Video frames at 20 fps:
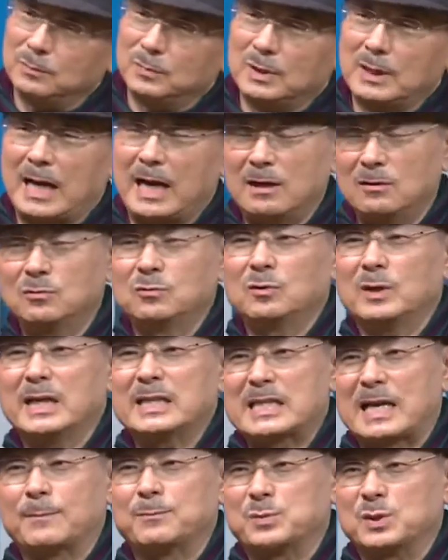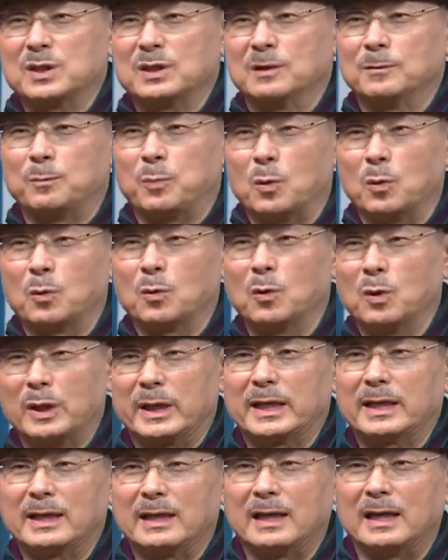course, they could have just
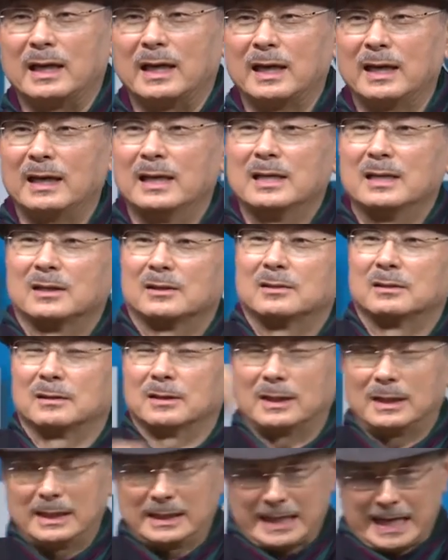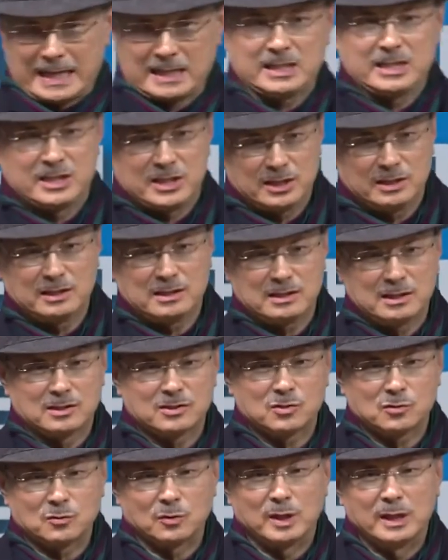used an article about us from a Korean
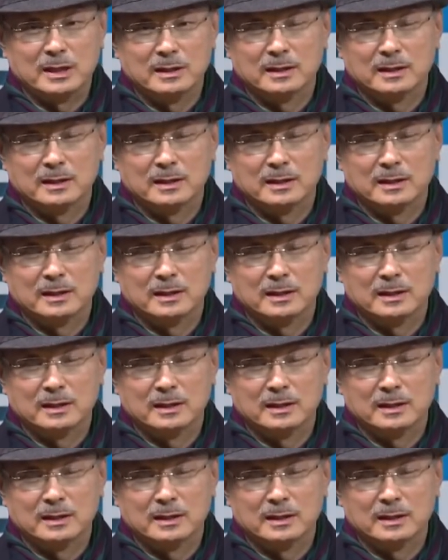magazine,